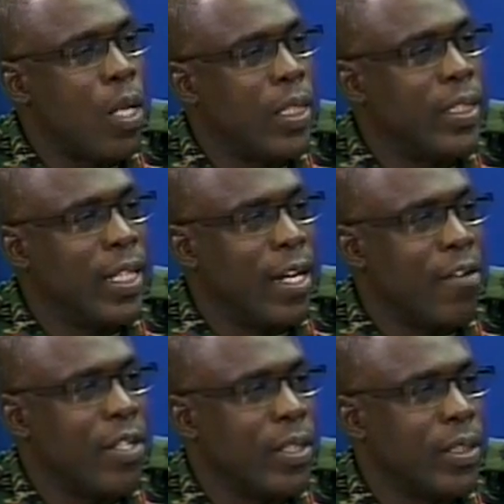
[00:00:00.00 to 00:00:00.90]
the
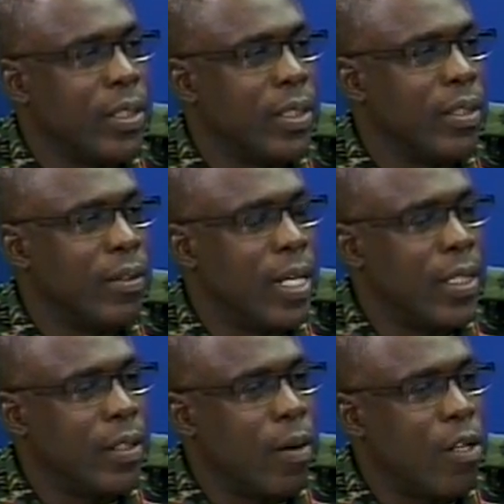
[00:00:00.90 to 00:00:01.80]
areas, right?
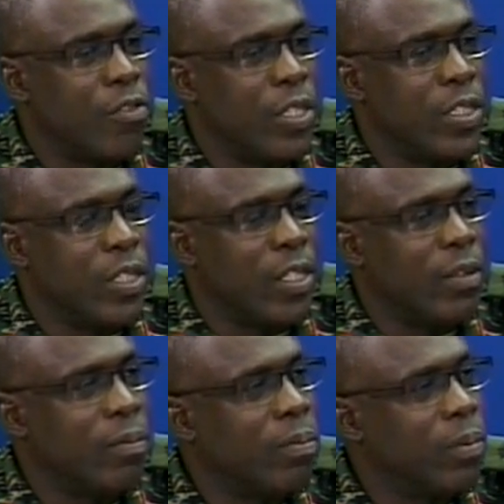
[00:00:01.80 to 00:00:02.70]
All regional
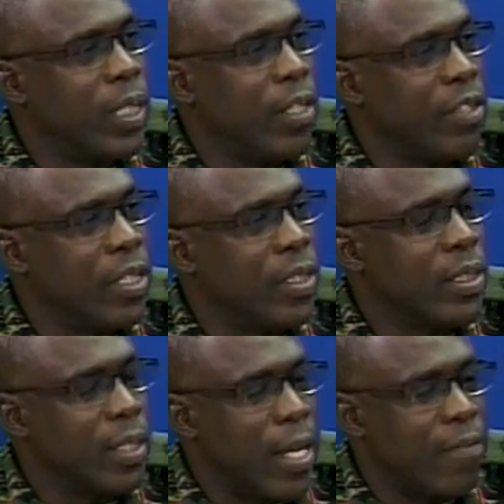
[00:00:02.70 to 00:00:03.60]
areas,
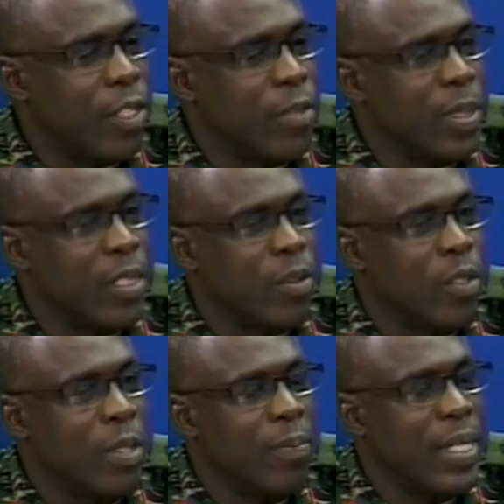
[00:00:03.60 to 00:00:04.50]
advertisements are going to
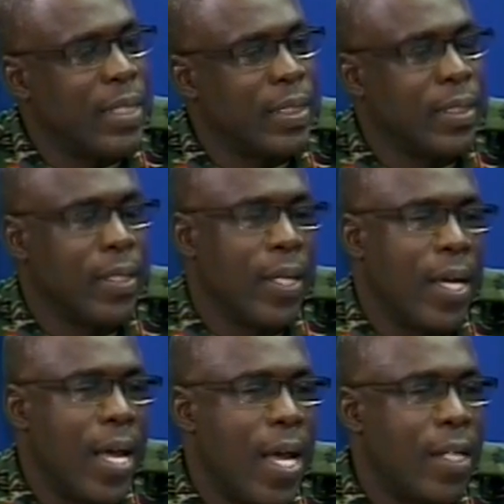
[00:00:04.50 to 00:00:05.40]
be placed,
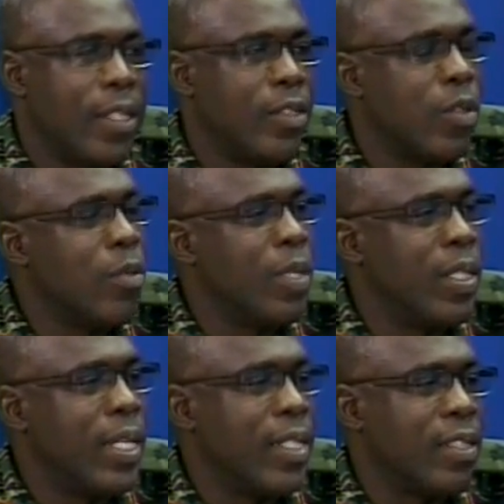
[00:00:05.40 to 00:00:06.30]
and it's going to be on
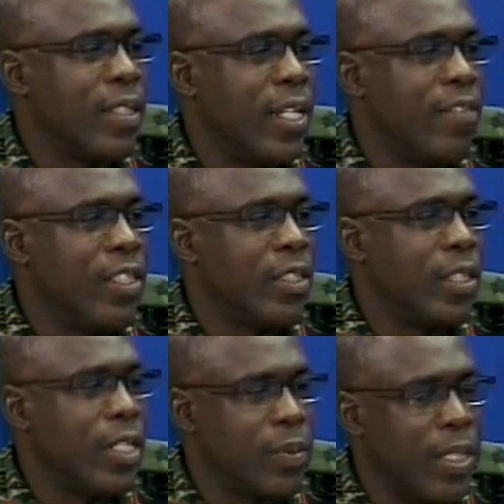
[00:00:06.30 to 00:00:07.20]
national television
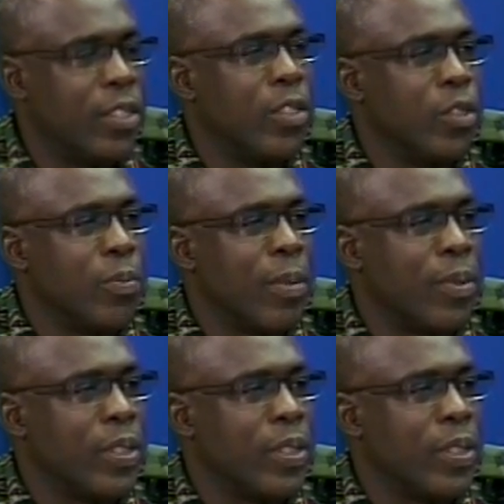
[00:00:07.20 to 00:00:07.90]
as well as the newspapers.